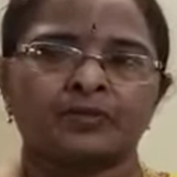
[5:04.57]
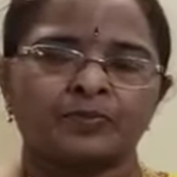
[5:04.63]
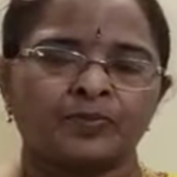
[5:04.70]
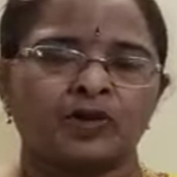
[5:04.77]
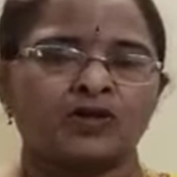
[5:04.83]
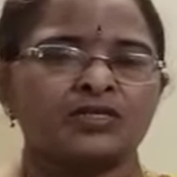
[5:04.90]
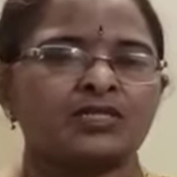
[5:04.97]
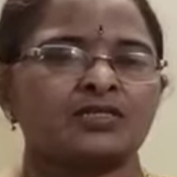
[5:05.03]

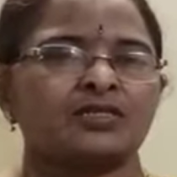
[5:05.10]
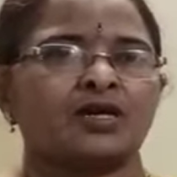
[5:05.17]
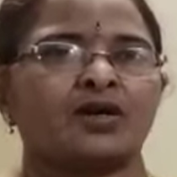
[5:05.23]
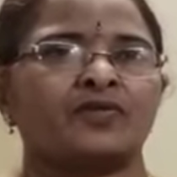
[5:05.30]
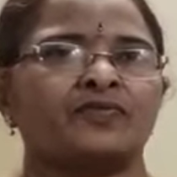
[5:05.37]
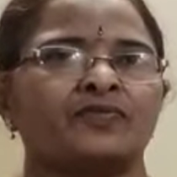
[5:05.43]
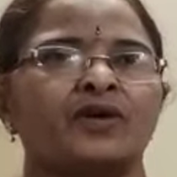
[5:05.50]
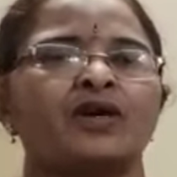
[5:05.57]
process
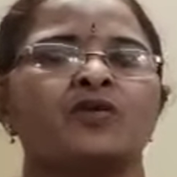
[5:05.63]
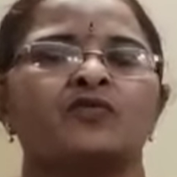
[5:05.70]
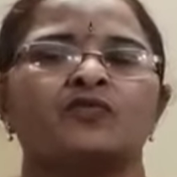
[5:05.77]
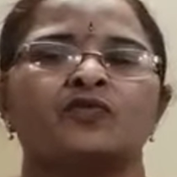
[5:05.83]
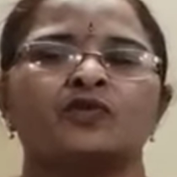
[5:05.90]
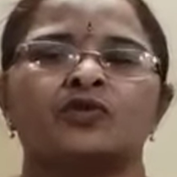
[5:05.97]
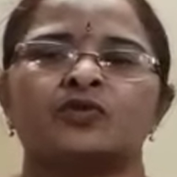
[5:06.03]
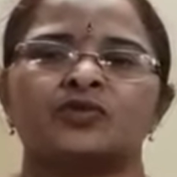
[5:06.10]
of
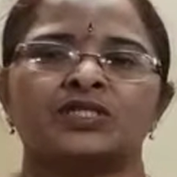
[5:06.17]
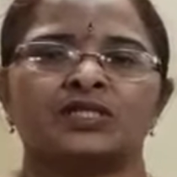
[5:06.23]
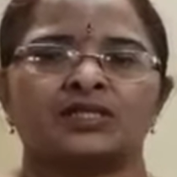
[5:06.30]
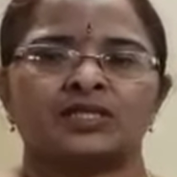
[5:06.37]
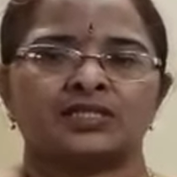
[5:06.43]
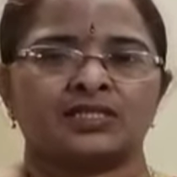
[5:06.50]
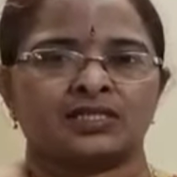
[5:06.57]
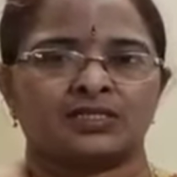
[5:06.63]

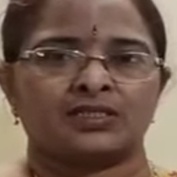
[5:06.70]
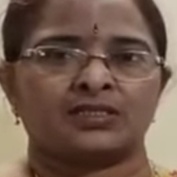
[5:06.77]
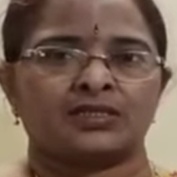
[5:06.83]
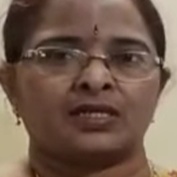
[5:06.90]
photosynthesis